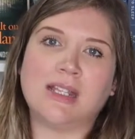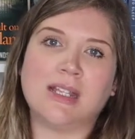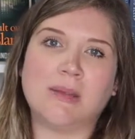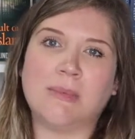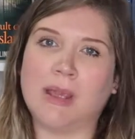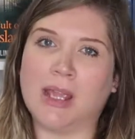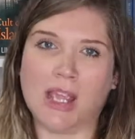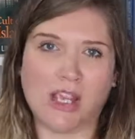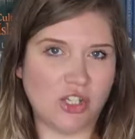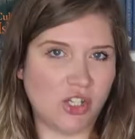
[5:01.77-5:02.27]

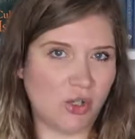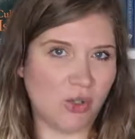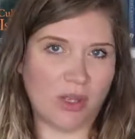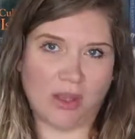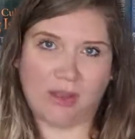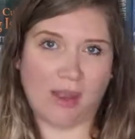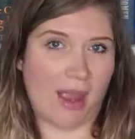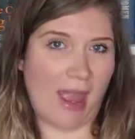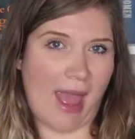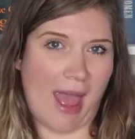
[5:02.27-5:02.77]
big issue
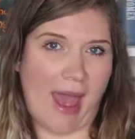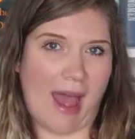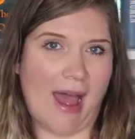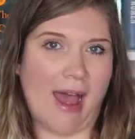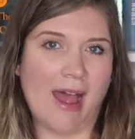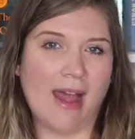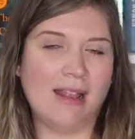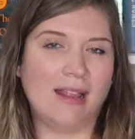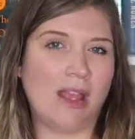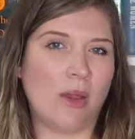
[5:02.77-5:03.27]
that they
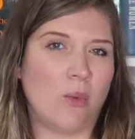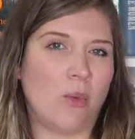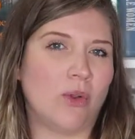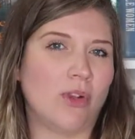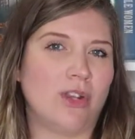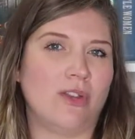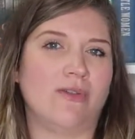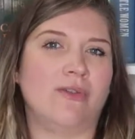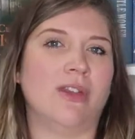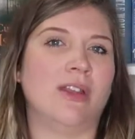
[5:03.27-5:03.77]
had, they
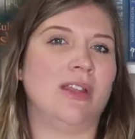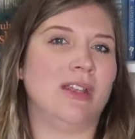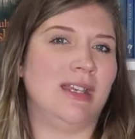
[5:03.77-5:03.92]
wouldn't have